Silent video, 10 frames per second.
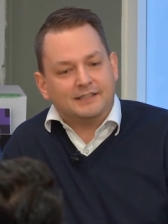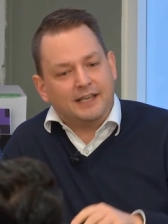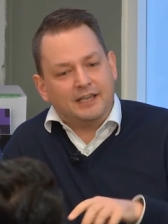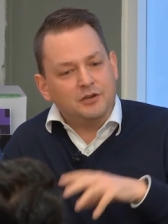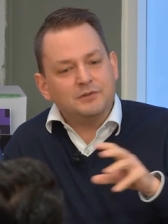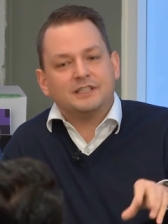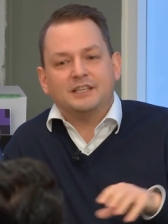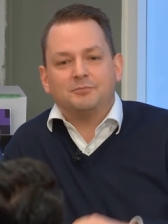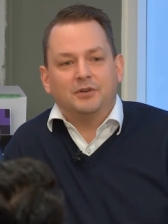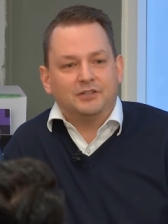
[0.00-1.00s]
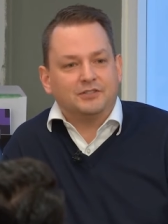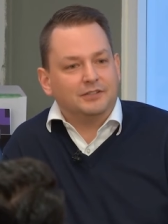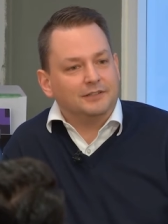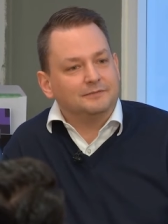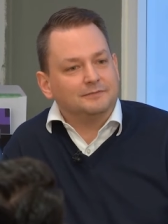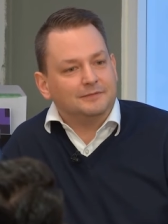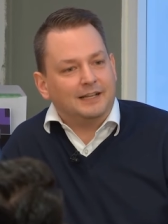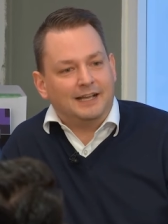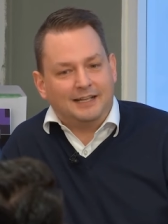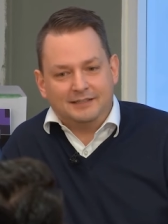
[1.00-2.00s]
and say, who is this person?
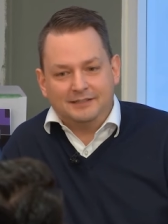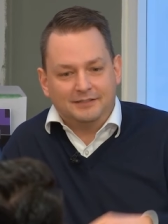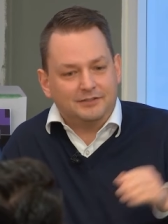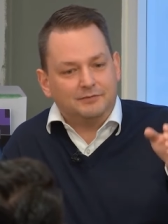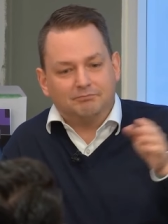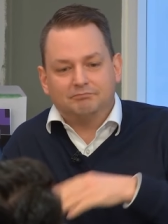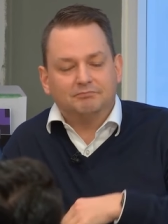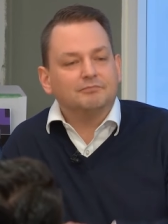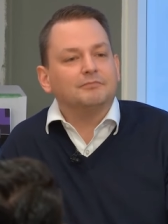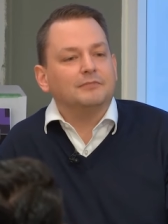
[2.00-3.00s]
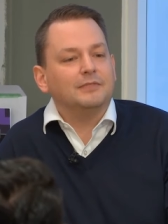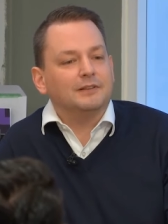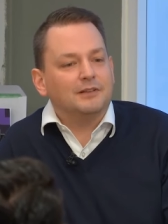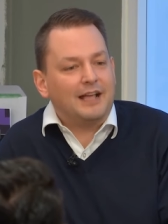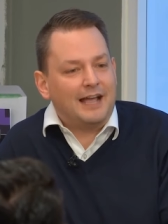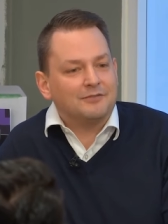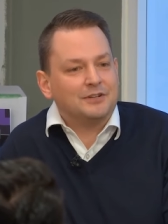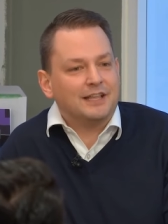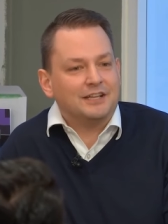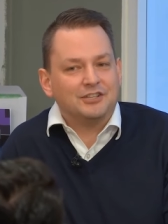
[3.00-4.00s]
And how
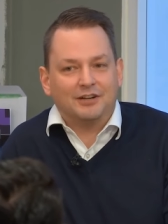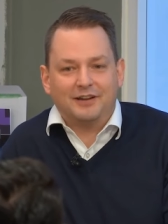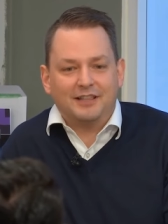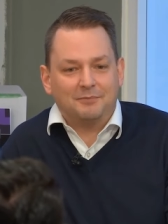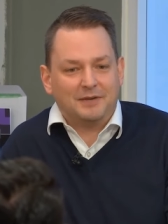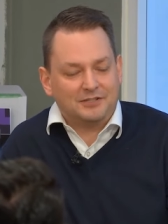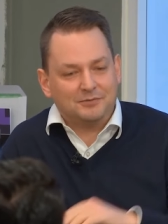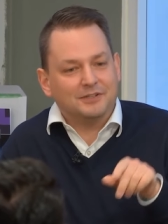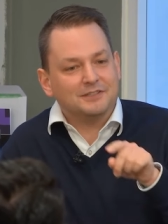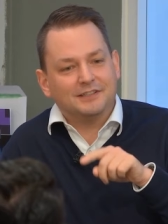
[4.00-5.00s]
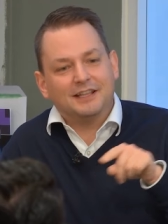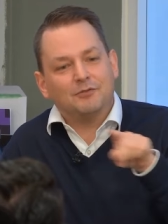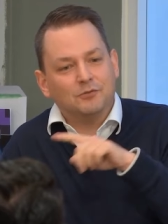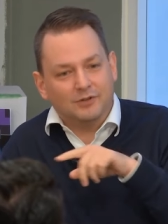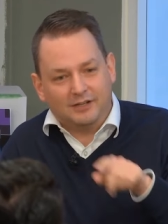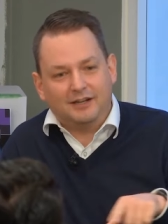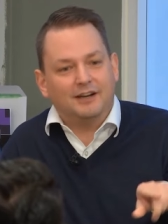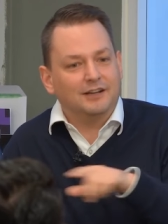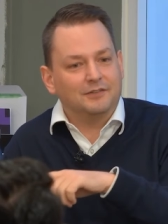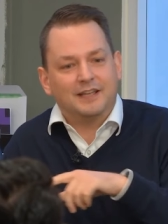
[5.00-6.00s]
do they generate their passwords? And they're all
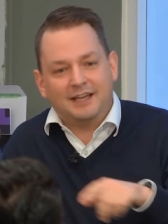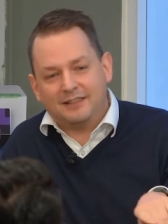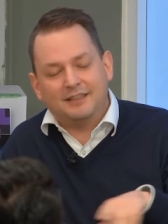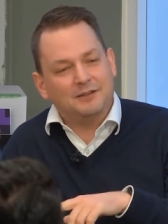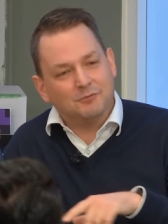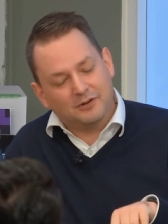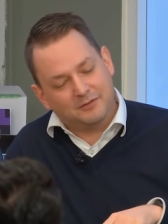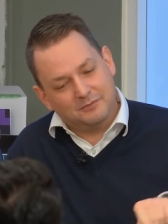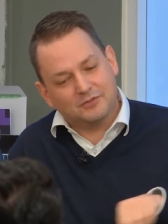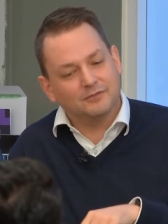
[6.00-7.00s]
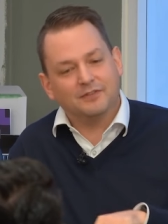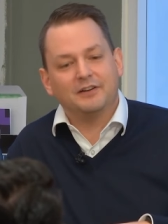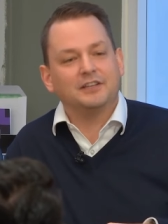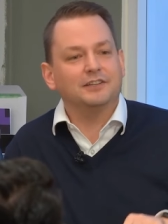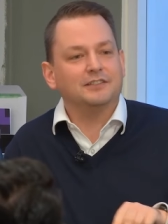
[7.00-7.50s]
I love Kathy. One of them's not very